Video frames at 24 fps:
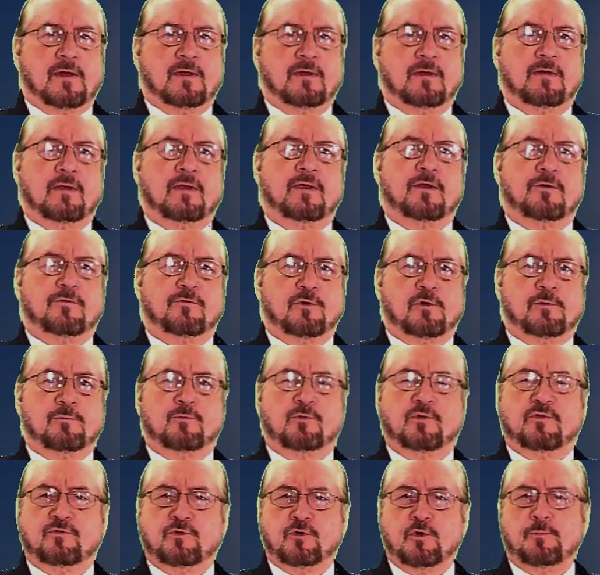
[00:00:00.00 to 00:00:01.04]
interim
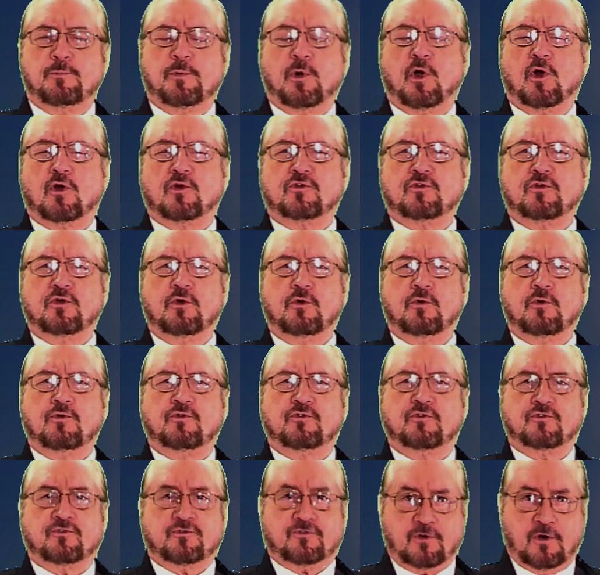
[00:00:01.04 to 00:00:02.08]
review part two
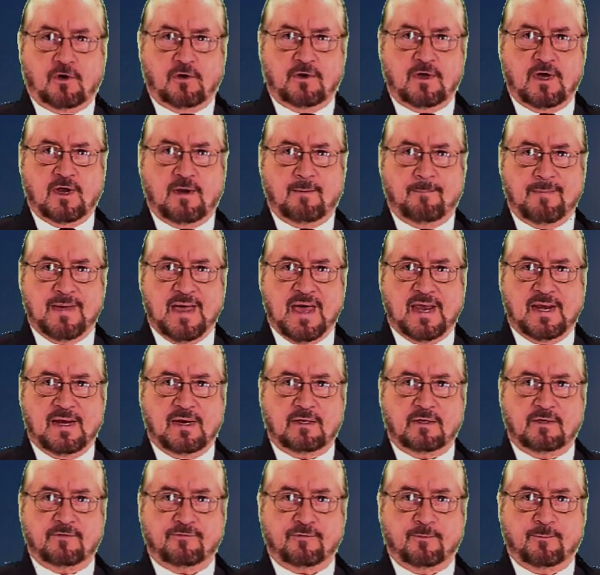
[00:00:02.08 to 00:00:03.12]
should start
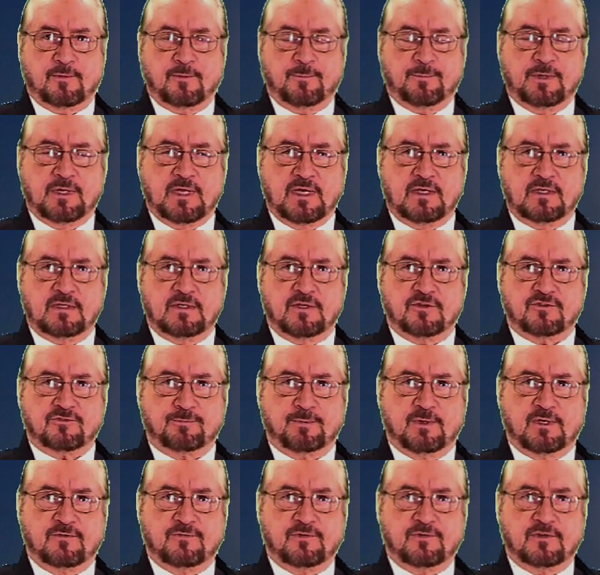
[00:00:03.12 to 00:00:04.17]
automatically from the playlist,
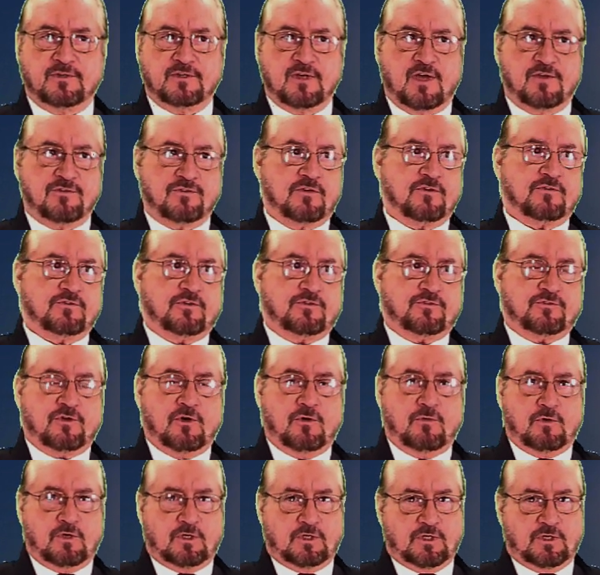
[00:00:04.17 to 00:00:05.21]
but if it doesn't, just go
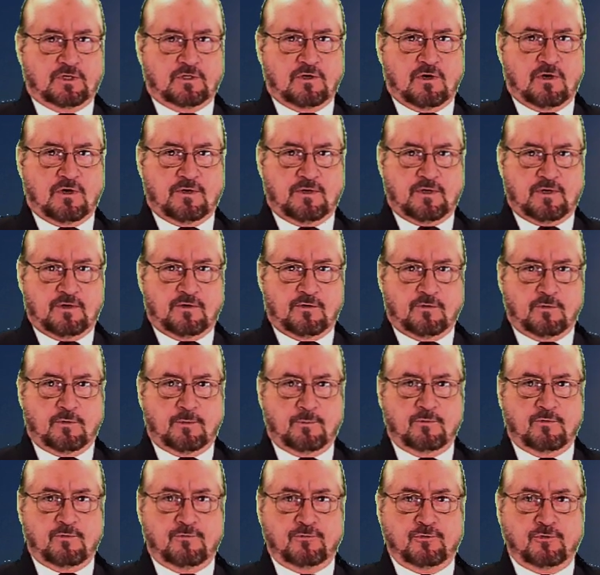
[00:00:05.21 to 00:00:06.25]
click on interim
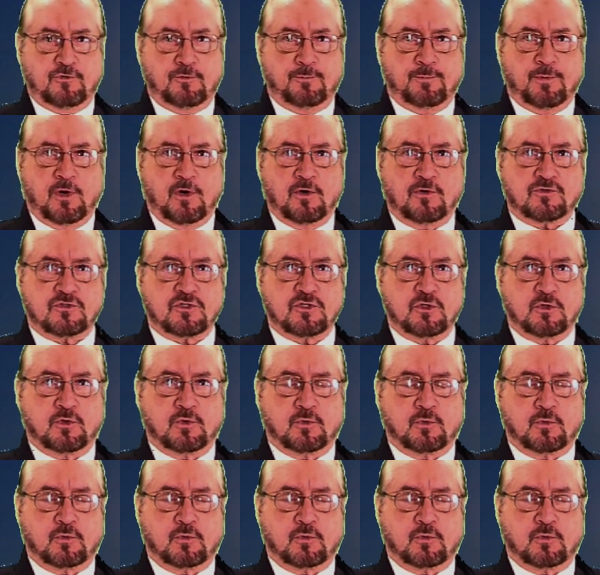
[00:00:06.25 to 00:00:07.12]
review part two.